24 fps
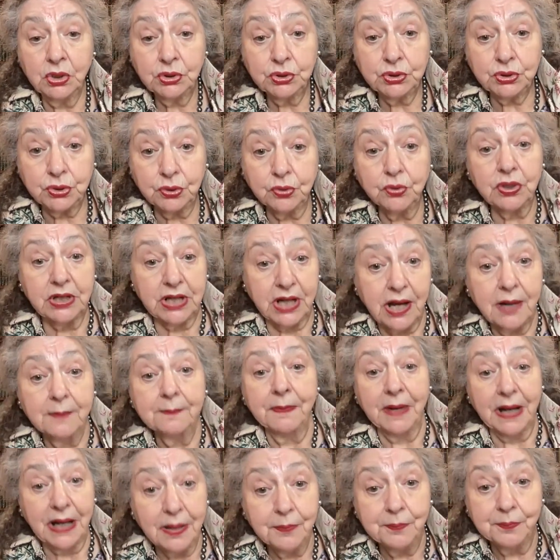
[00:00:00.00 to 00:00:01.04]
to
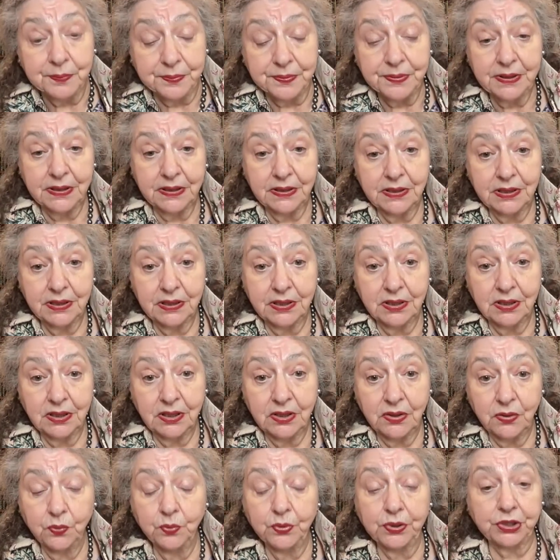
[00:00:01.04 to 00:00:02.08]
come up
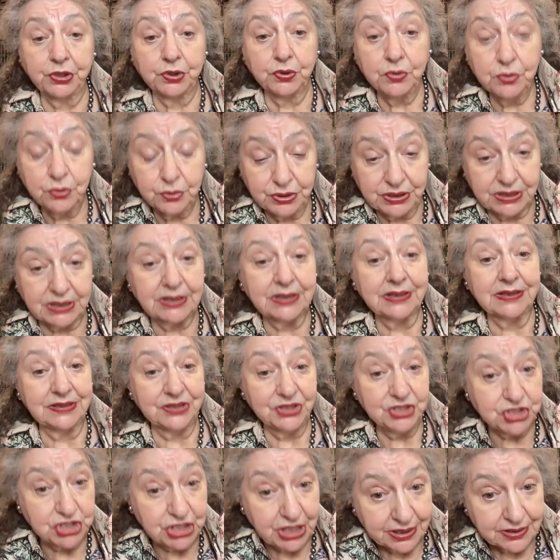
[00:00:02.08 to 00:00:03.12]
with good
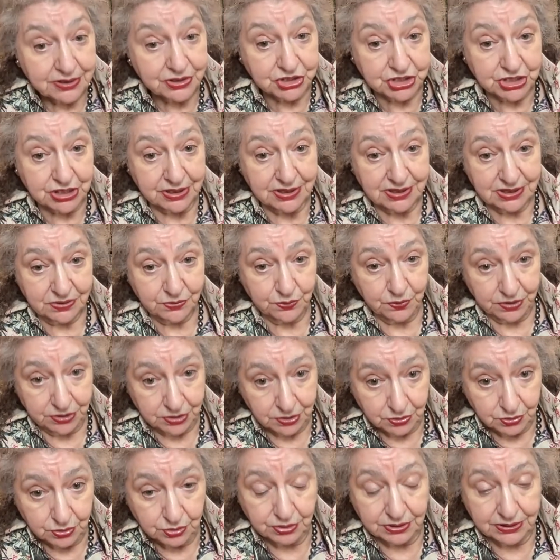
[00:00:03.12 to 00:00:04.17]
conjectures, with
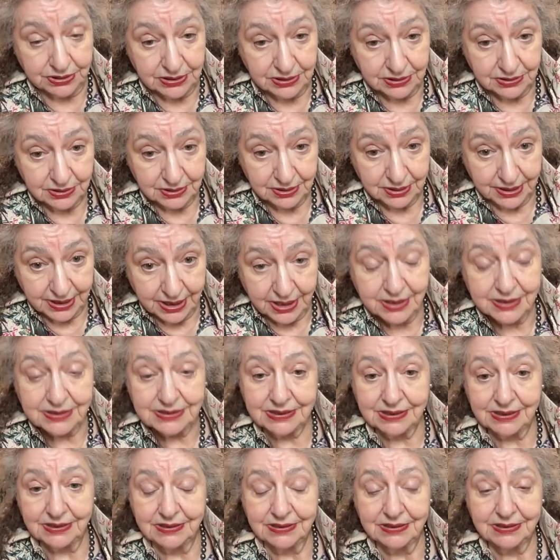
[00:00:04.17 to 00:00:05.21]
good
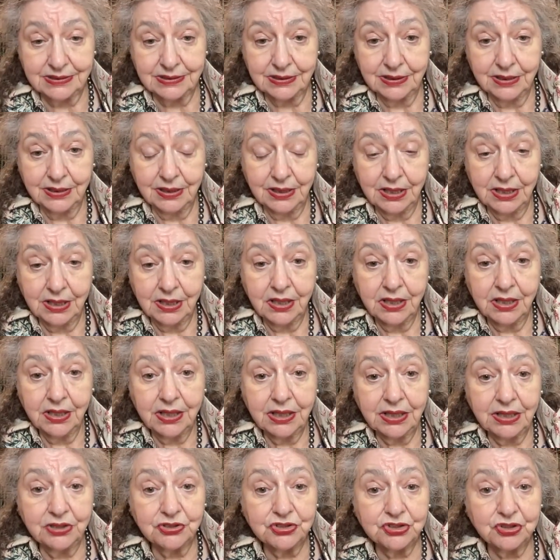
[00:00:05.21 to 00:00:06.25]
guesses,
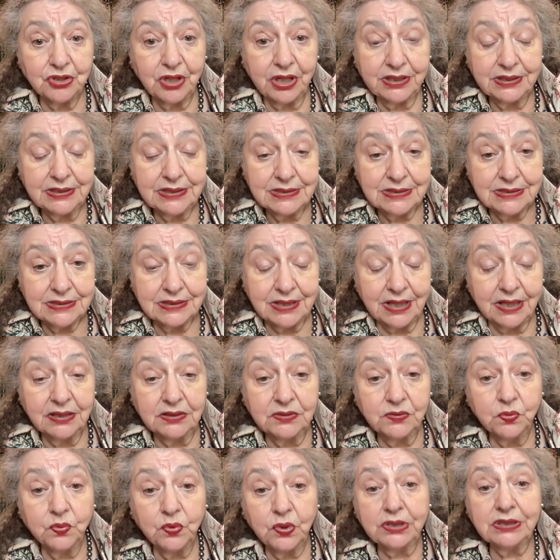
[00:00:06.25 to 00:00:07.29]
is to
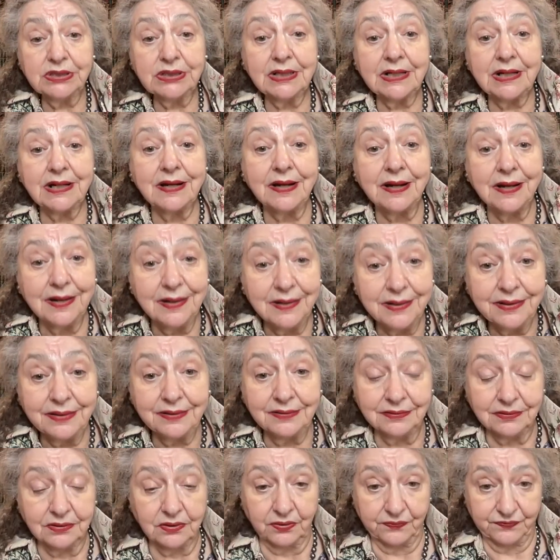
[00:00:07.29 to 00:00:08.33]
understand what
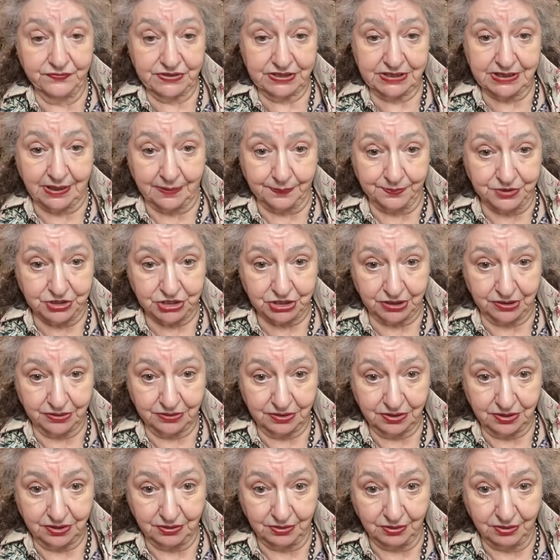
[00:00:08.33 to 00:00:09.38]
kind of subject
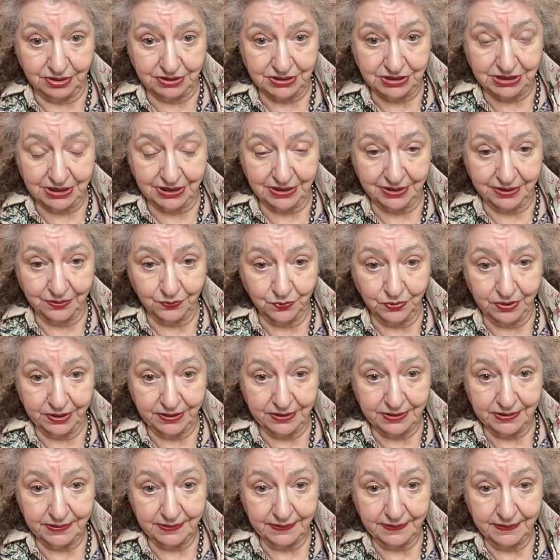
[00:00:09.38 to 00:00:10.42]
you are dealing with.
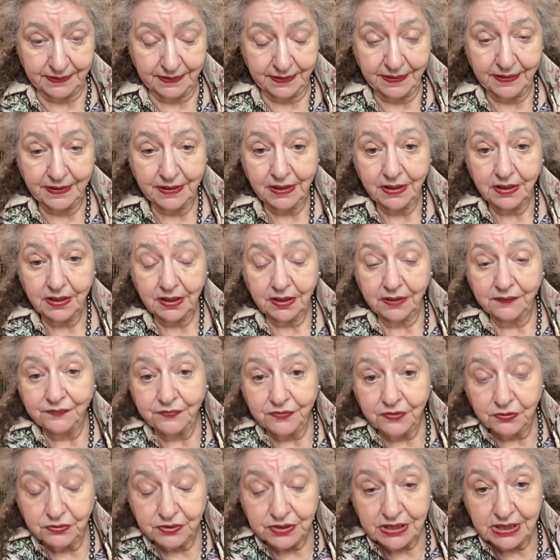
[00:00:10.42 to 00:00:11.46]
If
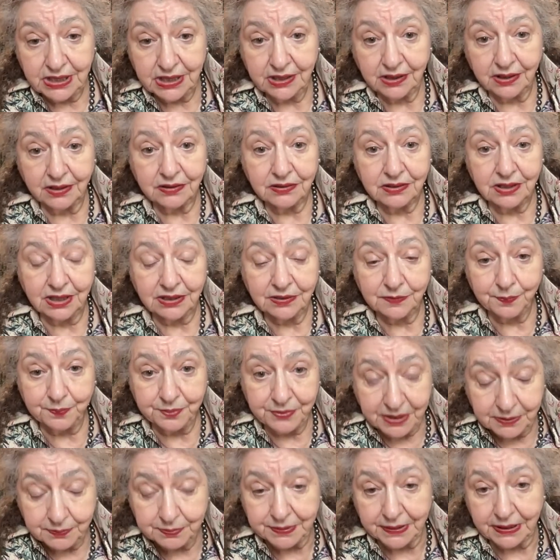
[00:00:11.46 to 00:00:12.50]
you think that
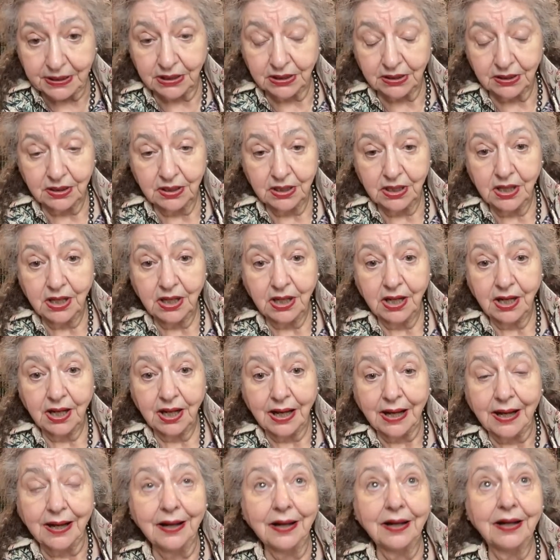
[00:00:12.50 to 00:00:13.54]
people
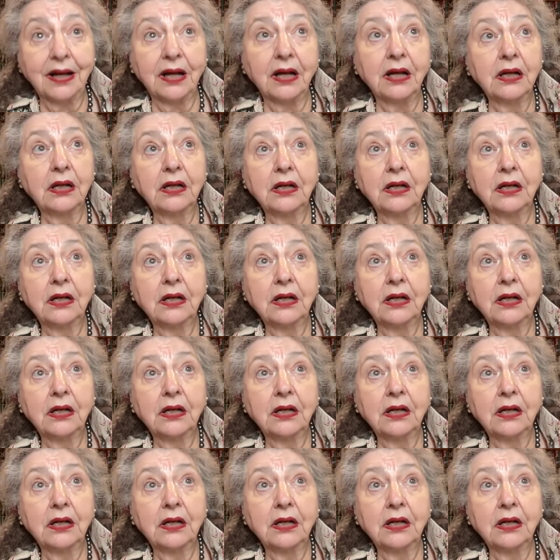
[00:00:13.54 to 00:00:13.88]
are